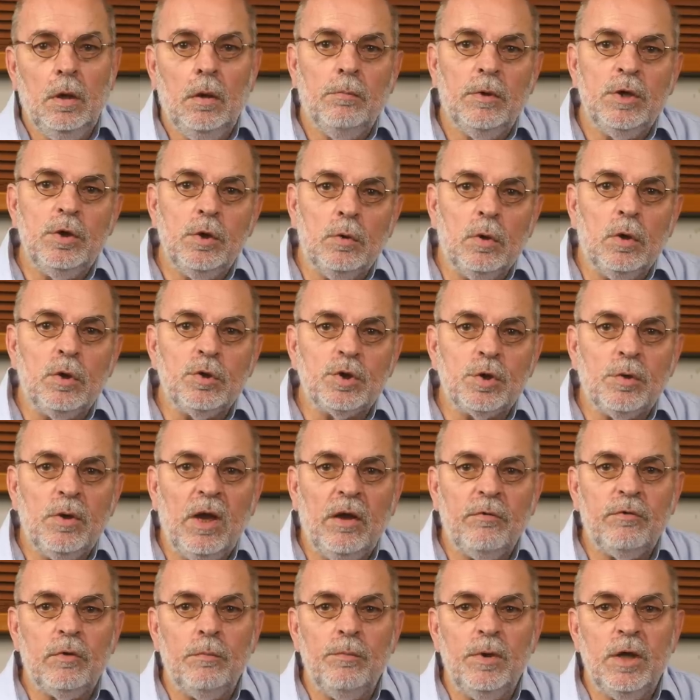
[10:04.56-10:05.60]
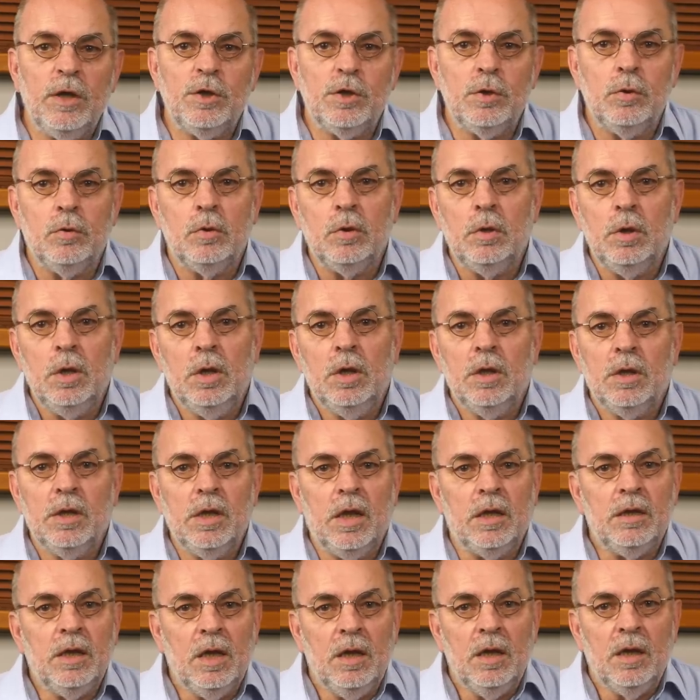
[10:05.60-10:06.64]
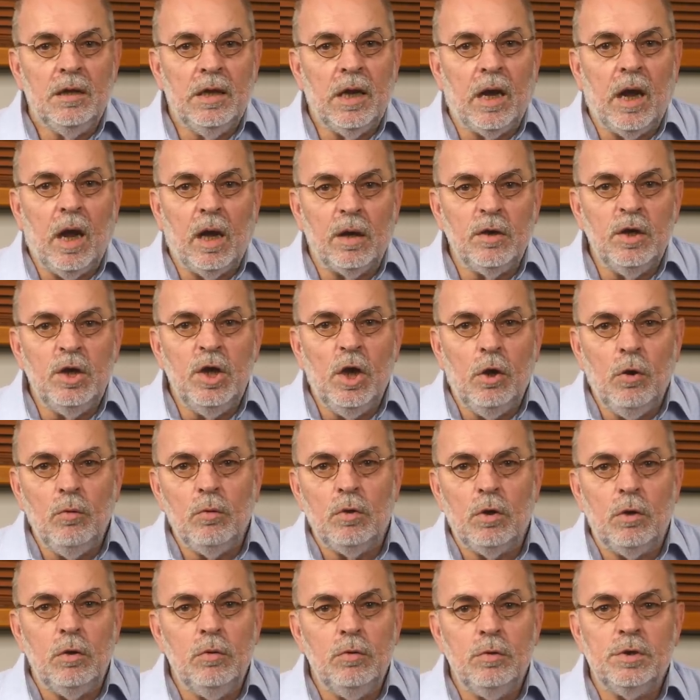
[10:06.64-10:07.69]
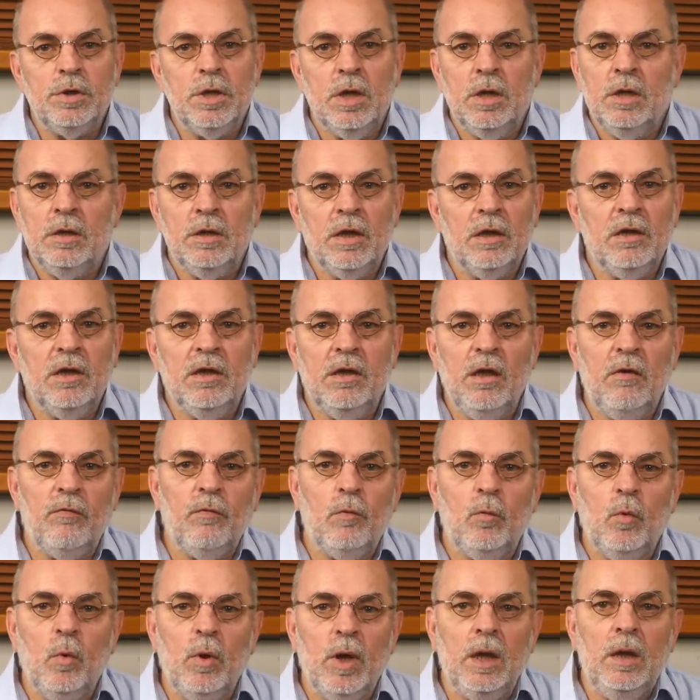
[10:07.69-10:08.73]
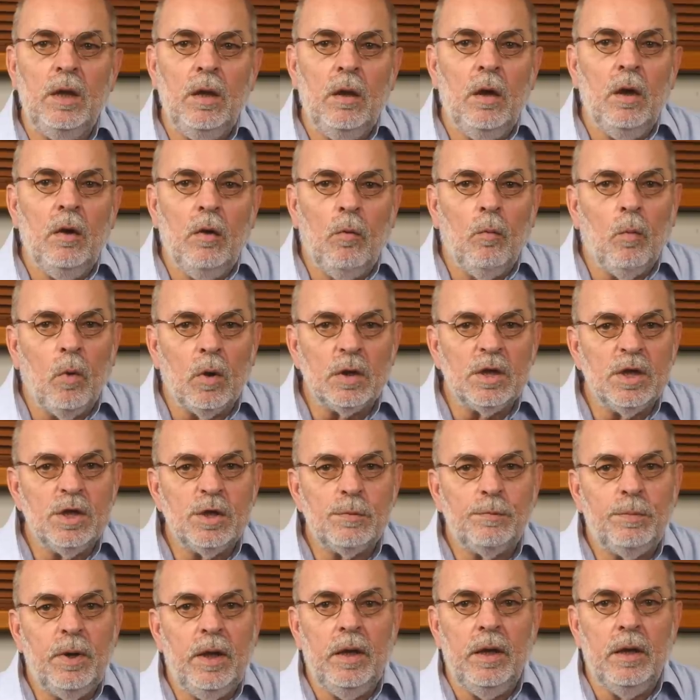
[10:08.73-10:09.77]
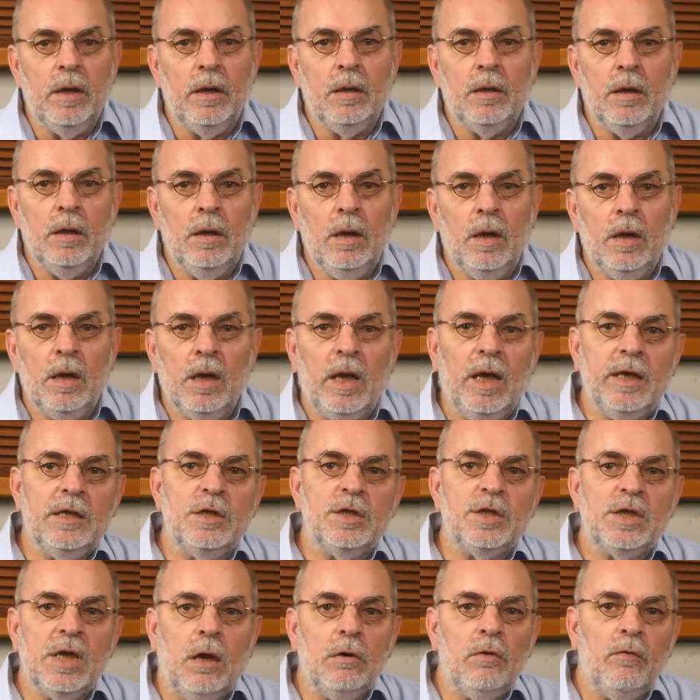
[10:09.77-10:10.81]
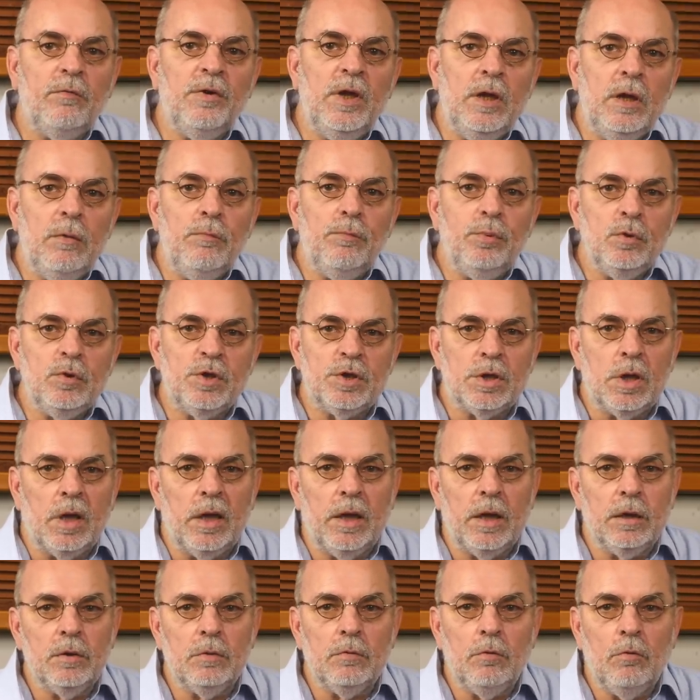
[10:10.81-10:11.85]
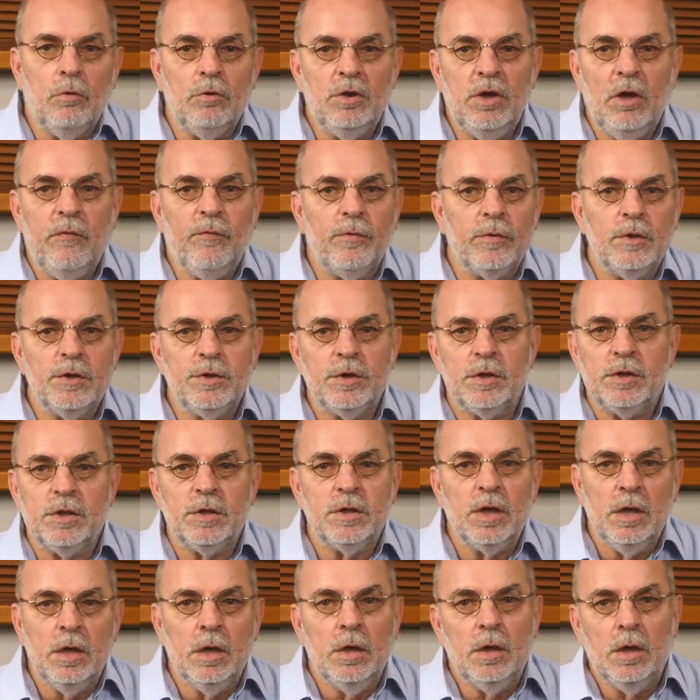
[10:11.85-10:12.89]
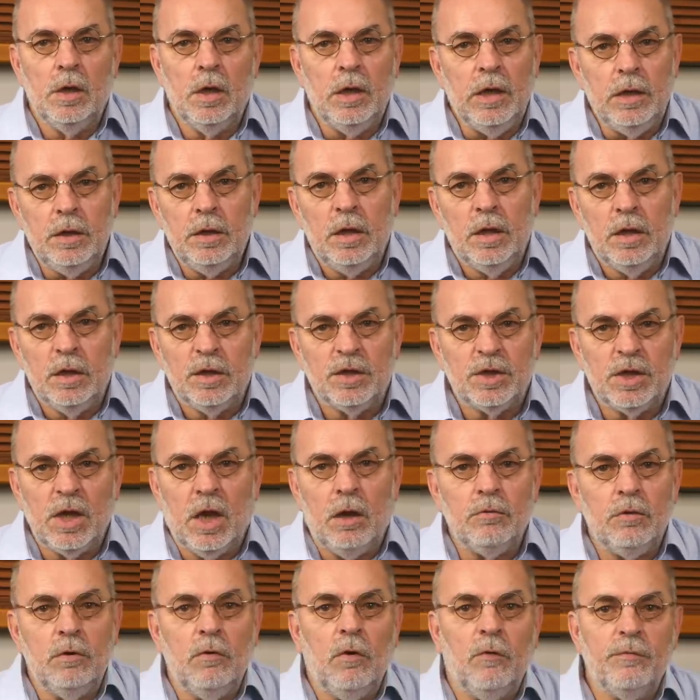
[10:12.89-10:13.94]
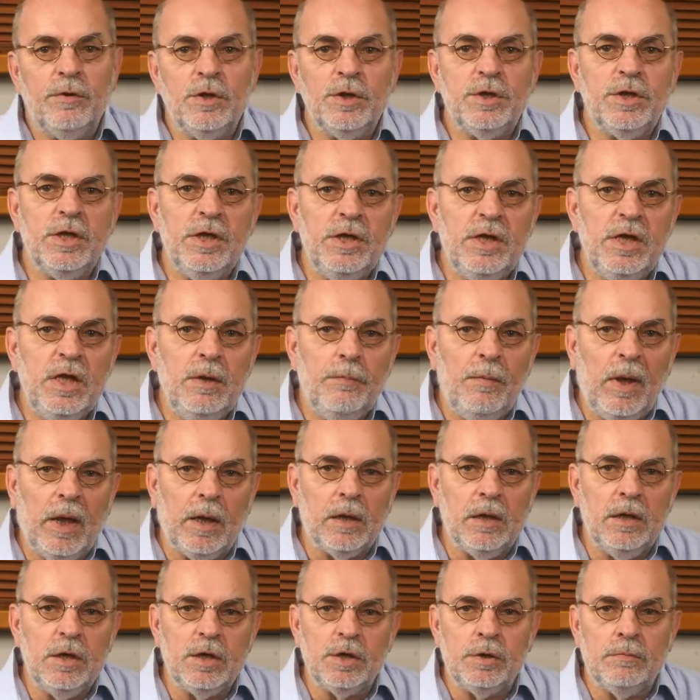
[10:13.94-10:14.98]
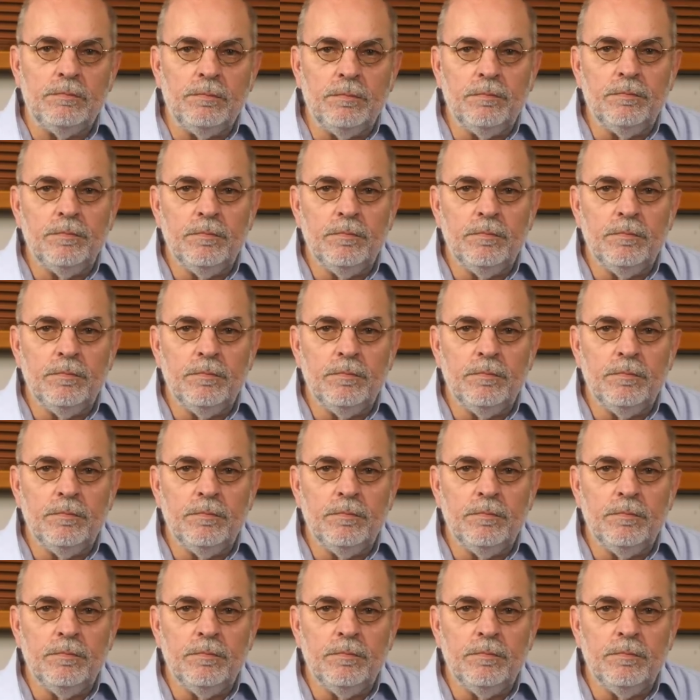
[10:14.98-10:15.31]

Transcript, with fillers: But you also have to make sure that there are no clues that give away what is playing, like the sound of the input selector or differences in sound of the C D mechanism.